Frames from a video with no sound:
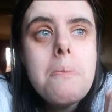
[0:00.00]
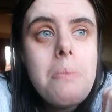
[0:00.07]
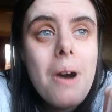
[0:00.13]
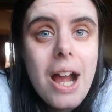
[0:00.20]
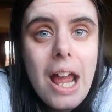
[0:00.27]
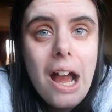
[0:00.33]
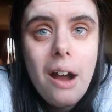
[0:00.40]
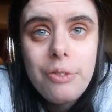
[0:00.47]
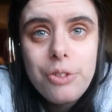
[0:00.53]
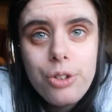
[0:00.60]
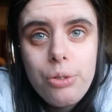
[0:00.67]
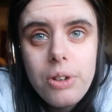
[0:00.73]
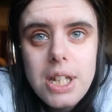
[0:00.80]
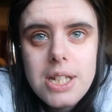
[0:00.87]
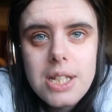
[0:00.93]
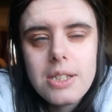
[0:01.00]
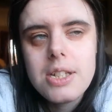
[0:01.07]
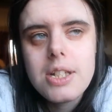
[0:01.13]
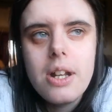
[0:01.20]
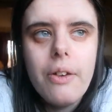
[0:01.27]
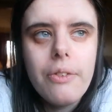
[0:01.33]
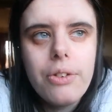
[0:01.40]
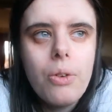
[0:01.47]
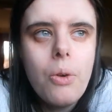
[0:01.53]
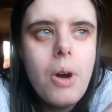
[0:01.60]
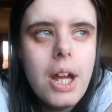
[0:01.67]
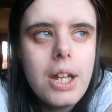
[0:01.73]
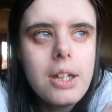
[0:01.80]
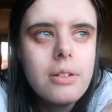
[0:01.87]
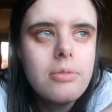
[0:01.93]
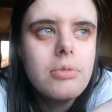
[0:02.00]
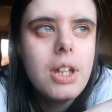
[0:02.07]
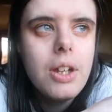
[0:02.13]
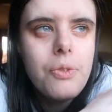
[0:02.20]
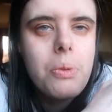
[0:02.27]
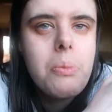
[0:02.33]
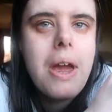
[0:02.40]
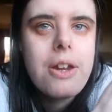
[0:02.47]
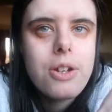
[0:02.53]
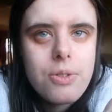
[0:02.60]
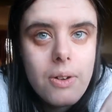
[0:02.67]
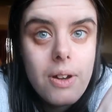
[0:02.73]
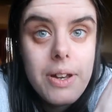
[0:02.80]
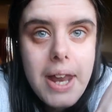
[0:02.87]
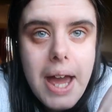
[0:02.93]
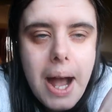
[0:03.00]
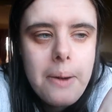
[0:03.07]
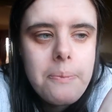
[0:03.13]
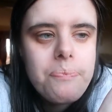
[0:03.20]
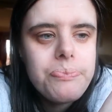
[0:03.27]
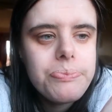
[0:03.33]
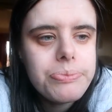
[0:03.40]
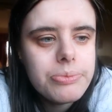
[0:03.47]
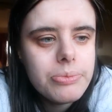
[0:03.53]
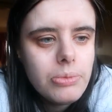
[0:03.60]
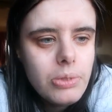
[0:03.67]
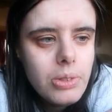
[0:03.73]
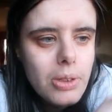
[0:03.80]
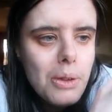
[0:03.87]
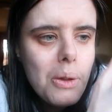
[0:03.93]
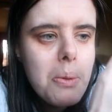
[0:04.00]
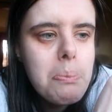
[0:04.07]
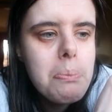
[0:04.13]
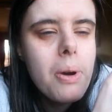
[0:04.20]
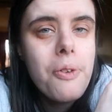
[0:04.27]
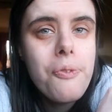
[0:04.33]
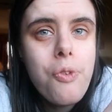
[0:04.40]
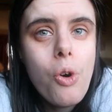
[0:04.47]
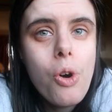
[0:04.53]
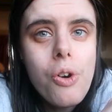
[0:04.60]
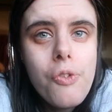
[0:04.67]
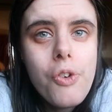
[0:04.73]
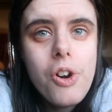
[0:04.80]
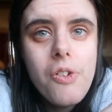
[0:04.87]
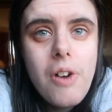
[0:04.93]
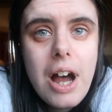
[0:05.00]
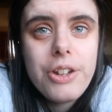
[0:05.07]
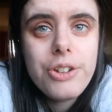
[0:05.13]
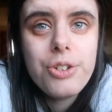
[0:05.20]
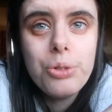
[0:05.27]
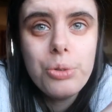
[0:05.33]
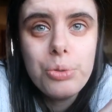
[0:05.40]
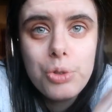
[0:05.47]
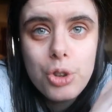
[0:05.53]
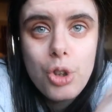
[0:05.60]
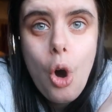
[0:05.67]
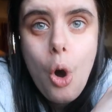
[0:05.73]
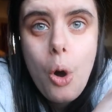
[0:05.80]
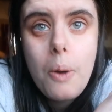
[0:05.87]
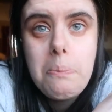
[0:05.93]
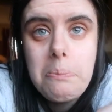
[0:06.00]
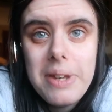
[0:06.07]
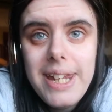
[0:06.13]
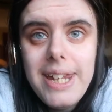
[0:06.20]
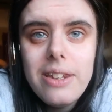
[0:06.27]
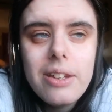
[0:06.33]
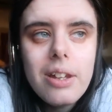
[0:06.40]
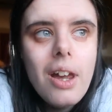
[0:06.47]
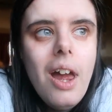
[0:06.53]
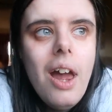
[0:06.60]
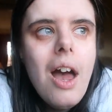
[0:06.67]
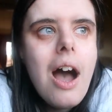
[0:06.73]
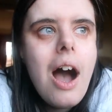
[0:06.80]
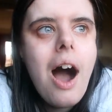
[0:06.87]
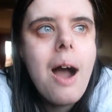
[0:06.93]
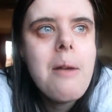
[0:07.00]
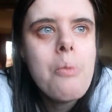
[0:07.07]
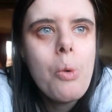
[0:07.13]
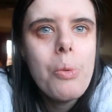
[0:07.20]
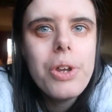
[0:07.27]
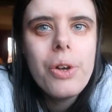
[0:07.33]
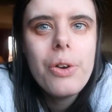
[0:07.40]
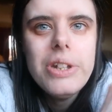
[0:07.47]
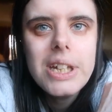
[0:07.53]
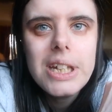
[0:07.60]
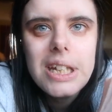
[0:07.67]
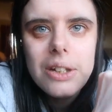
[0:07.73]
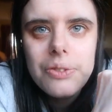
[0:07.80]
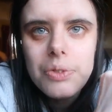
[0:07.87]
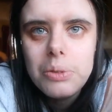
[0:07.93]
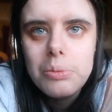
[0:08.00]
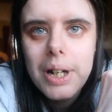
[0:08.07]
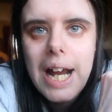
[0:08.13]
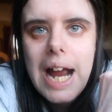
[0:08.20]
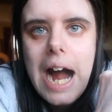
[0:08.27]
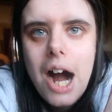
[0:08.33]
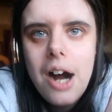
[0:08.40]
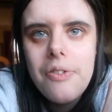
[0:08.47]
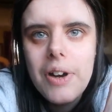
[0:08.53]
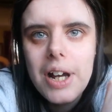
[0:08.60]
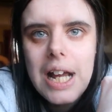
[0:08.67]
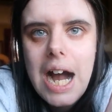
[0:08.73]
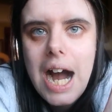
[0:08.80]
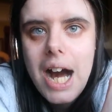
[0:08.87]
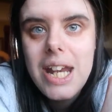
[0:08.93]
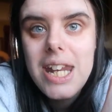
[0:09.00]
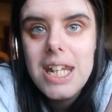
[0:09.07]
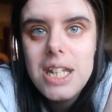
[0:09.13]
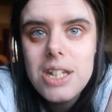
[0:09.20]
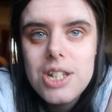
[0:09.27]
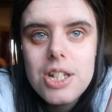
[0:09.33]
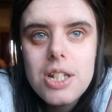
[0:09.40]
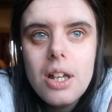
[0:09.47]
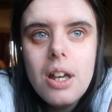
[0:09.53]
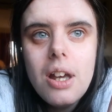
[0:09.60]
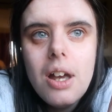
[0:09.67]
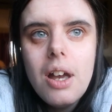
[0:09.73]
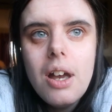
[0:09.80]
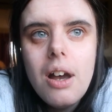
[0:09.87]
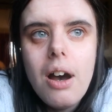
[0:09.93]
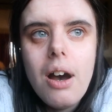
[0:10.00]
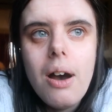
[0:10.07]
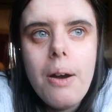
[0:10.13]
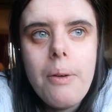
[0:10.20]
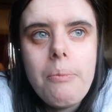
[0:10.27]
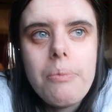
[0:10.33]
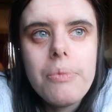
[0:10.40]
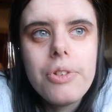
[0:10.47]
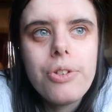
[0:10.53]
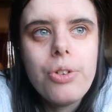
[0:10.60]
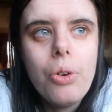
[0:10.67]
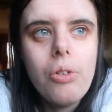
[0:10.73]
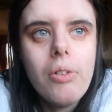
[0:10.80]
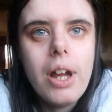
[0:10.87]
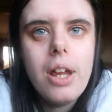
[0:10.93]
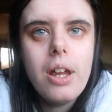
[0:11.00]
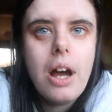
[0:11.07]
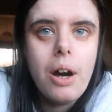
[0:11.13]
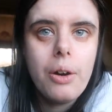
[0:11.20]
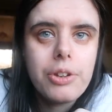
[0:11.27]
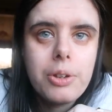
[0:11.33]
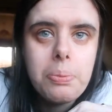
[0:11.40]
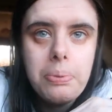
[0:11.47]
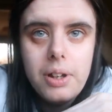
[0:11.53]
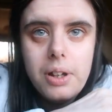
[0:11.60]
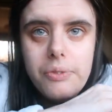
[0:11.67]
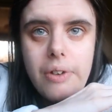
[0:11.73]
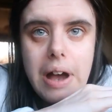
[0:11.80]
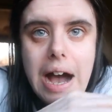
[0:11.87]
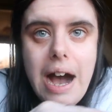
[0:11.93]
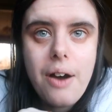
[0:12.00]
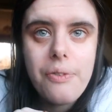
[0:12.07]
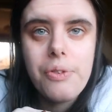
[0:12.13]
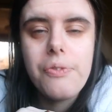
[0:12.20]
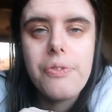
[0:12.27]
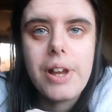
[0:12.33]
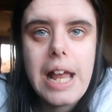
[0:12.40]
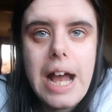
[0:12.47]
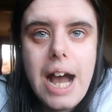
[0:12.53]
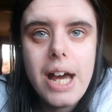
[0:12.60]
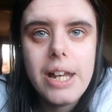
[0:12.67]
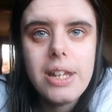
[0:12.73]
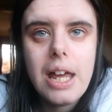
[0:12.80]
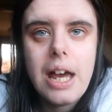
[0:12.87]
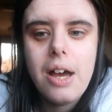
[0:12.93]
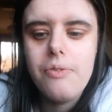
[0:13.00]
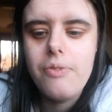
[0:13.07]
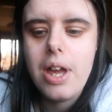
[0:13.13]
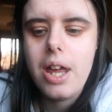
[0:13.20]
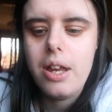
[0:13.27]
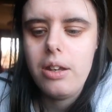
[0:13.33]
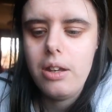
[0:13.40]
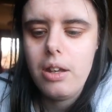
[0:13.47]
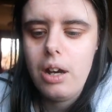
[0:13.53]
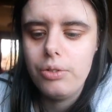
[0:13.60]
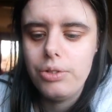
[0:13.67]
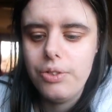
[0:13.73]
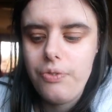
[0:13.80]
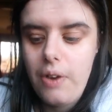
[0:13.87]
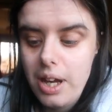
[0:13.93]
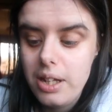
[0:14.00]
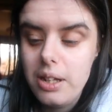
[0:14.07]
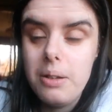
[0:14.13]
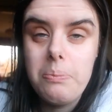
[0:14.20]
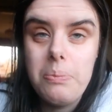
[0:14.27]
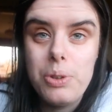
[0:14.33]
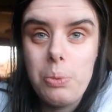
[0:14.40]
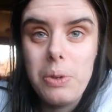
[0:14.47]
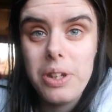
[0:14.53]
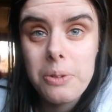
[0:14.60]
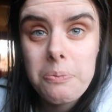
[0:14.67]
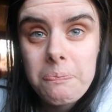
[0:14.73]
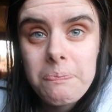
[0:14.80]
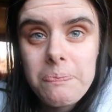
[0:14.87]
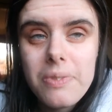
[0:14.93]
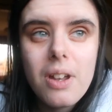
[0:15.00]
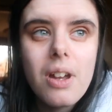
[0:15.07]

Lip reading: but I have treats and stuff, so I can give them extra on that. But for the actual dog meat, I'm only going to give them like half a can each. So like I'll split the half of the can and then I'll divide it between them,